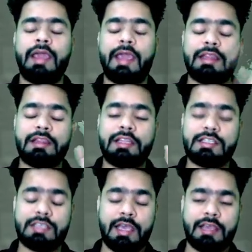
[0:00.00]
In
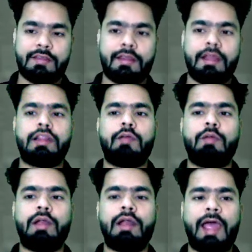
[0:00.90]
this case they
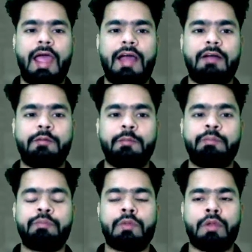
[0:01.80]
will have
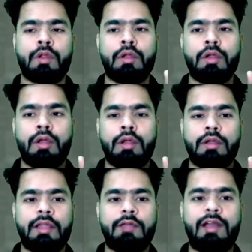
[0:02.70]

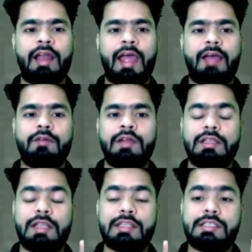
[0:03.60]

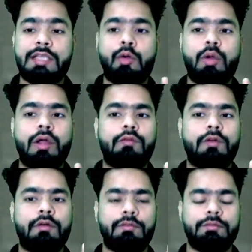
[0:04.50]
the singular
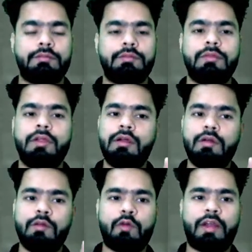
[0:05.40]
verb.
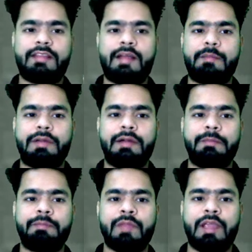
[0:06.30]
For example,
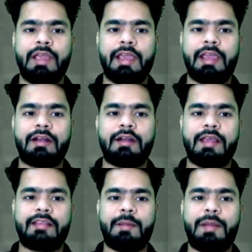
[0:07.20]
here
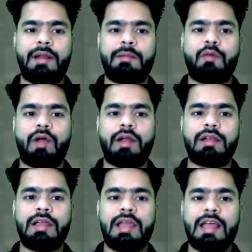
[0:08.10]
example number
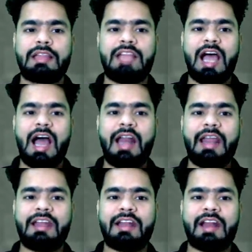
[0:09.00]
1, dal
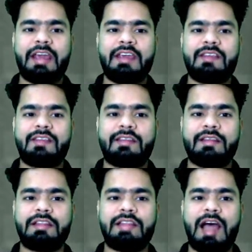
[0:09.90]
and rice.
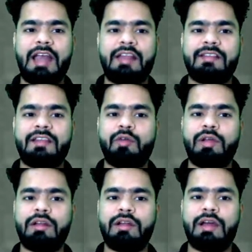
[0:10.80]
Dal is
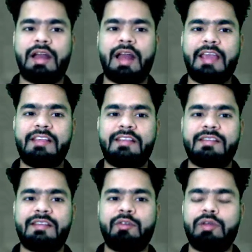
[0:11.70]
singular, rice
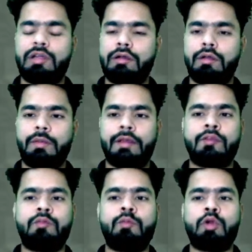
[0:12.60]
is singular,
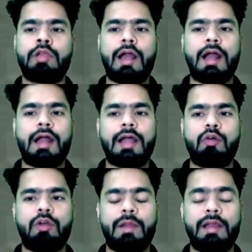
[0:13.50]
because both are
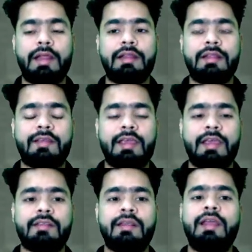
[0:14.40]
uncountable. In this
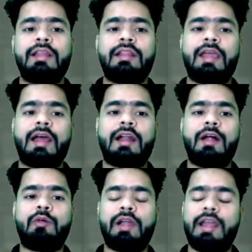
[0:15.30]
case they are
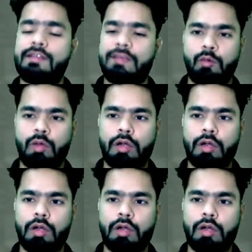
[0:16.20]
counted as singular.